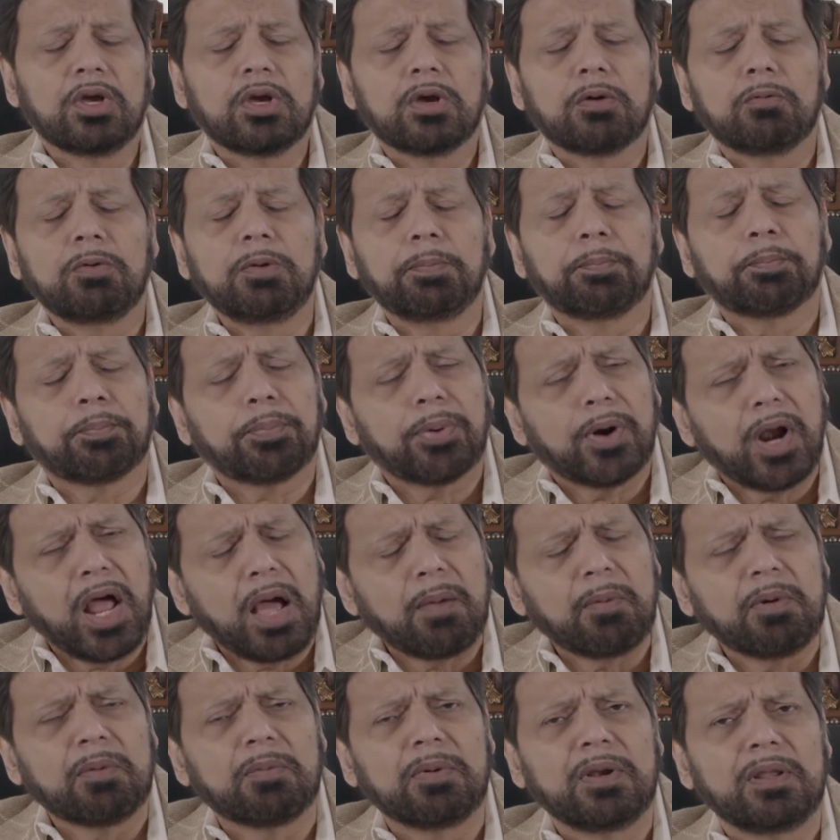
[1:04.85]
We
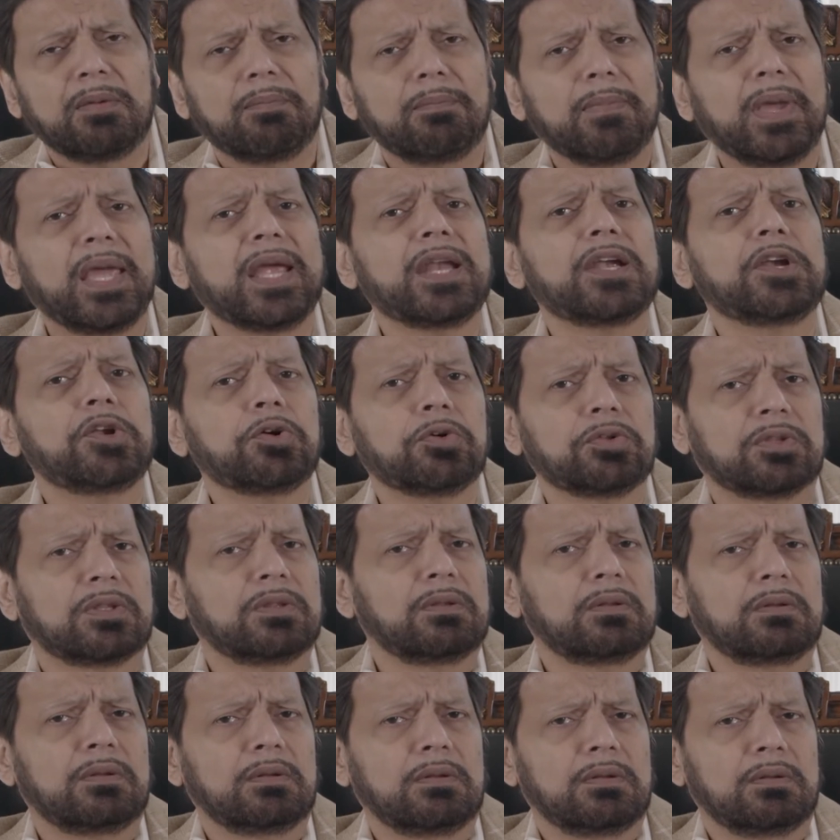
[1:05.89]
probably may do
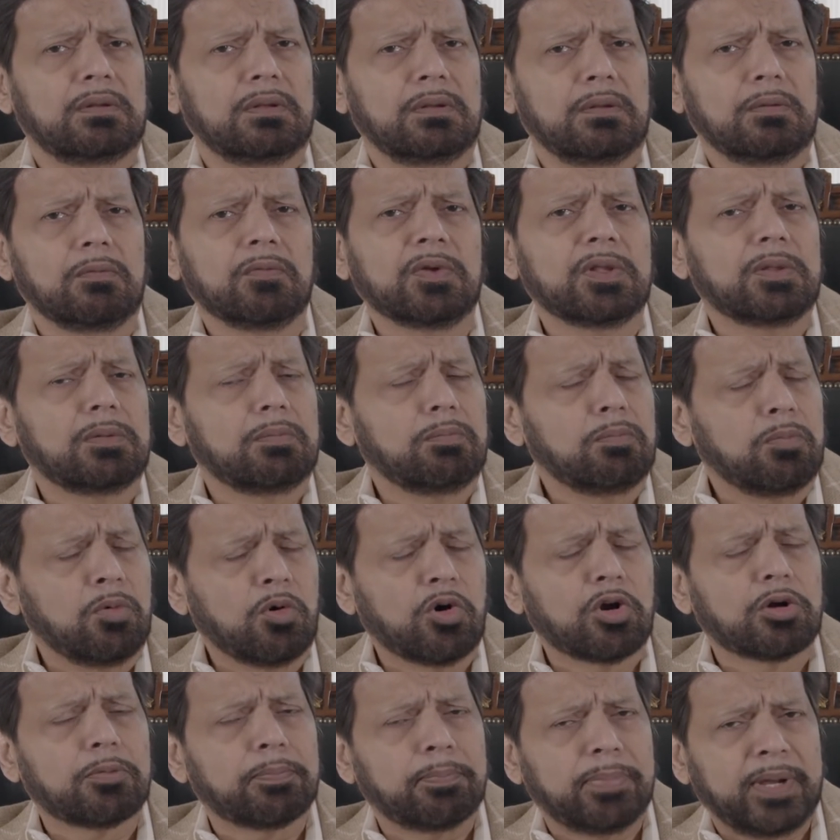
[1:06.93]
with
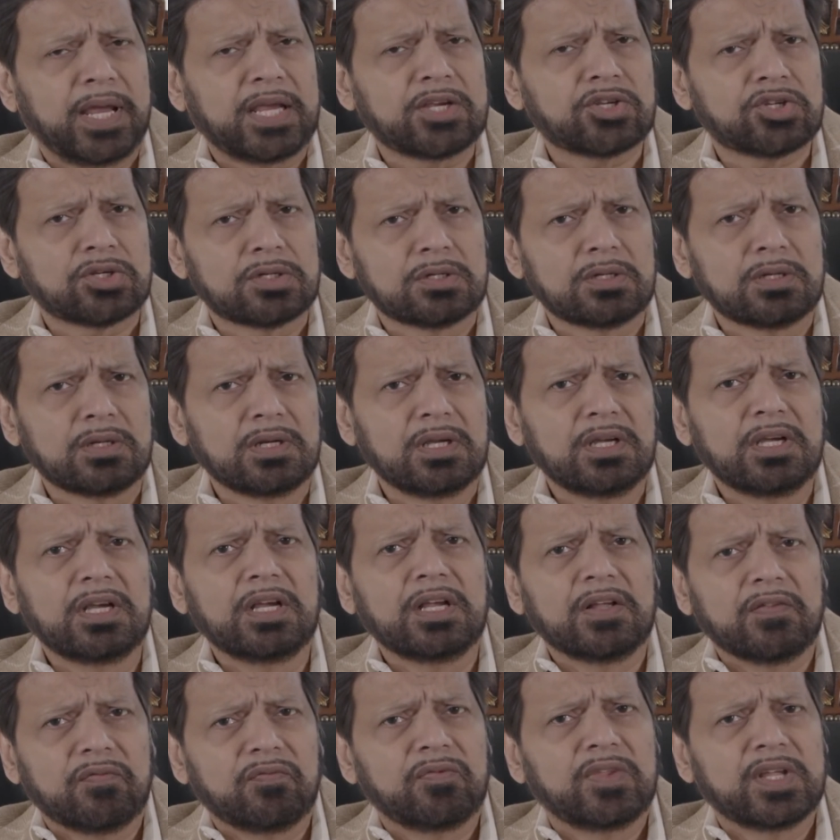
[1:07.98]
more passion
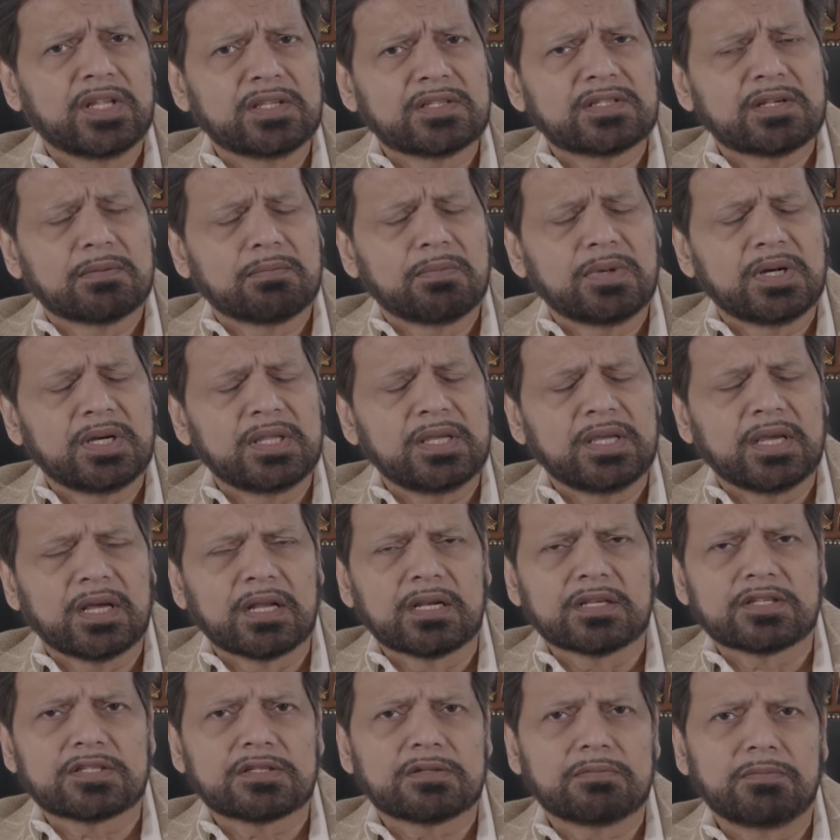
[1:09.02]
than somebody
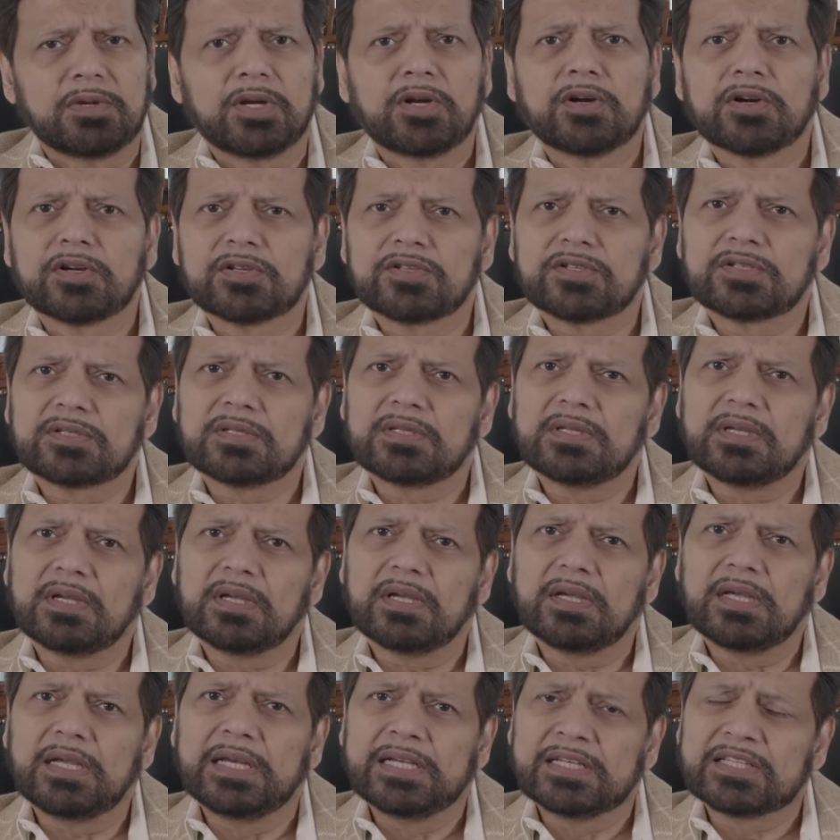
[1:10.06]
else because
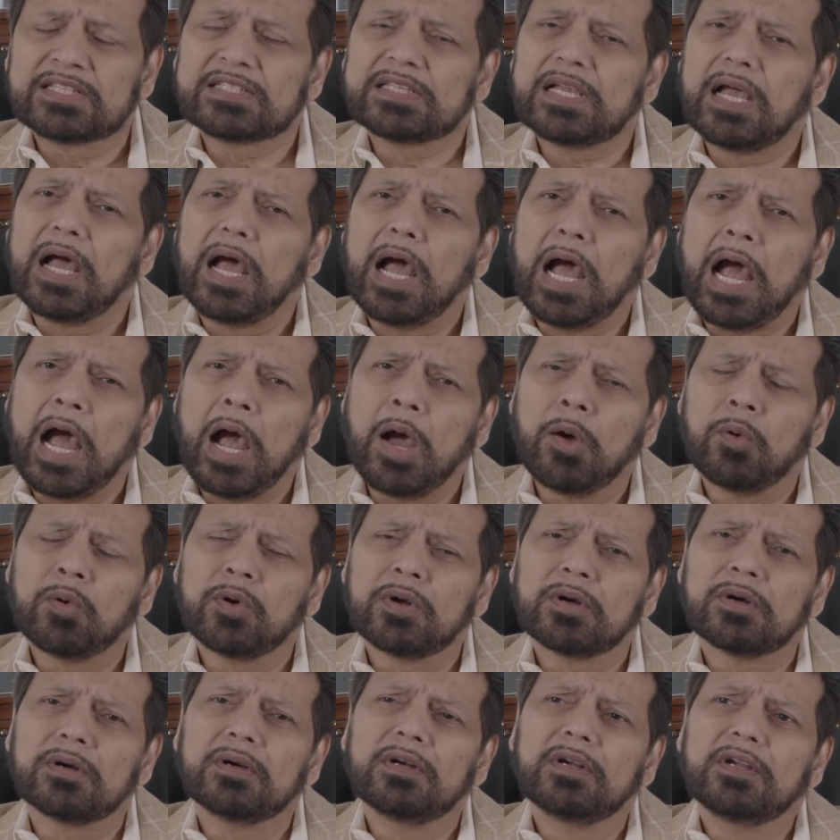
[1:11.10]
it's
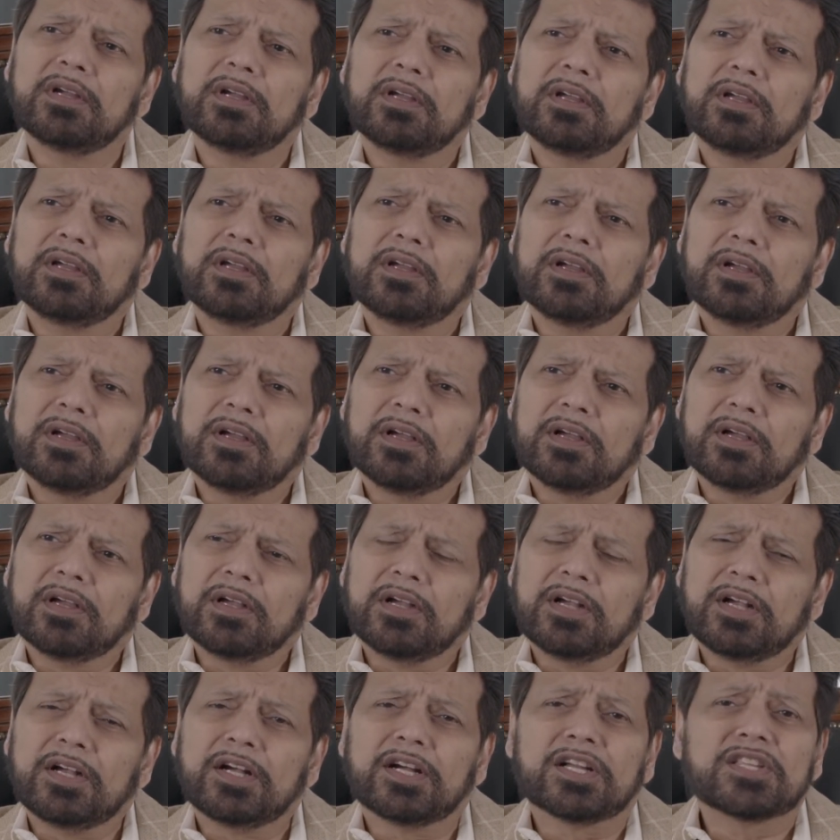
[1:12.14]
our
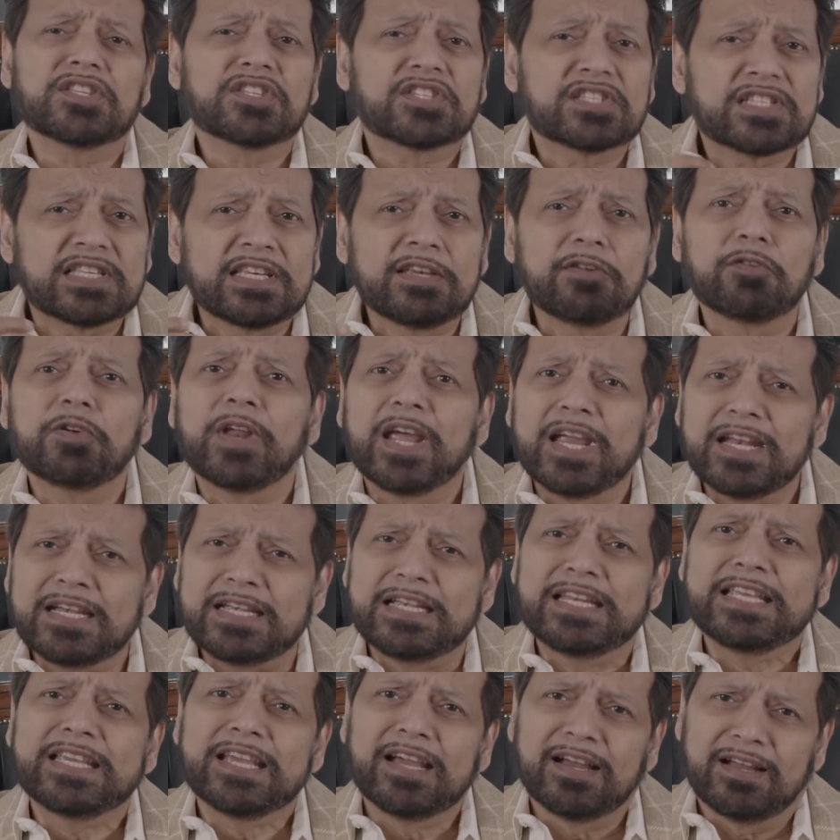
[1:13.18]
conceived
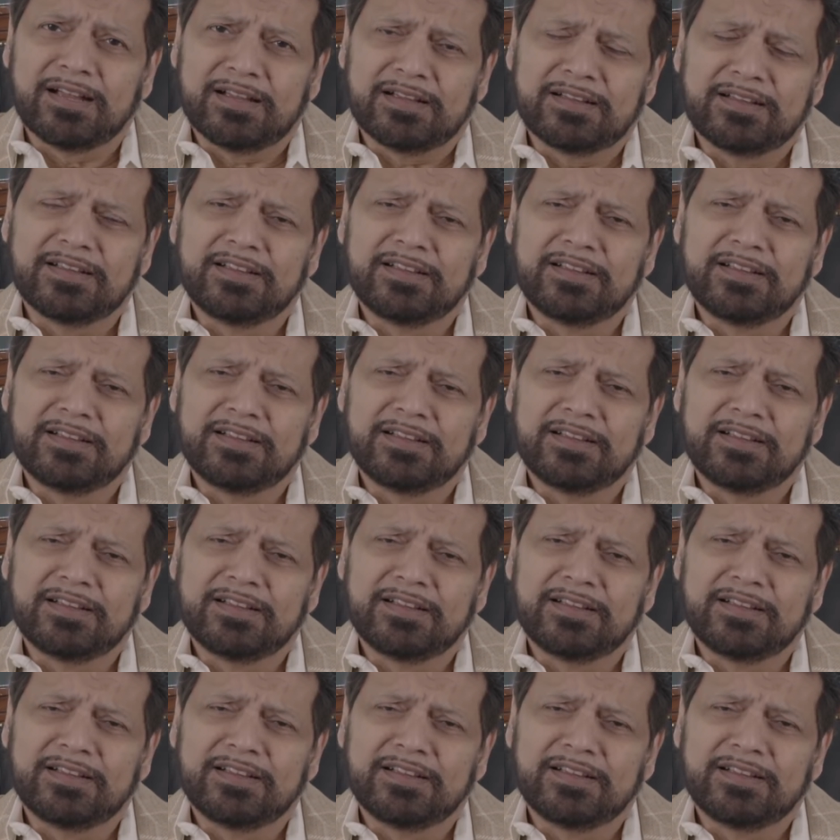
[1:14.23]
idea,